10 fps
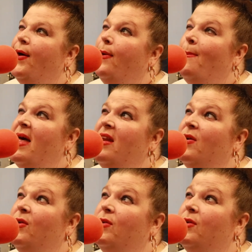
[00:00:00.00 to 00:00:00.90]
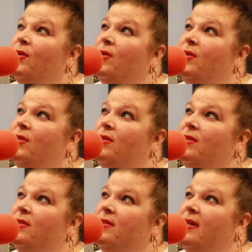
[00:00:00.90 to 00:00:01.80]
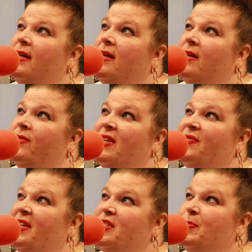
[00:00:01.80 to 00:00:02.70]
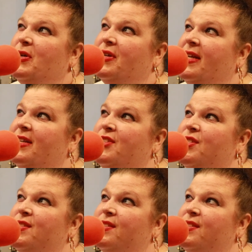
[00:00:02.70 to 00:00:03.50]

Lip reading: met a girl via Facebook, and